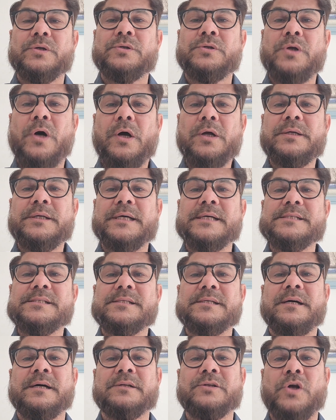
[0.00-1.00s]
nor
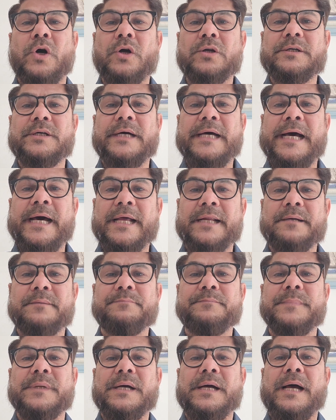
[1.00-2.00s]
does a
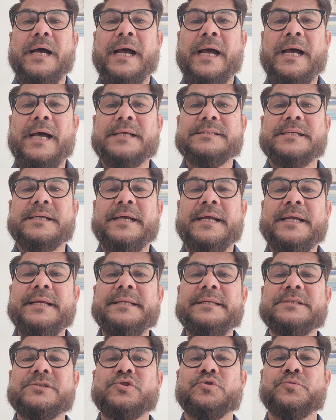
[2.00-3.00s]
non-Arab has any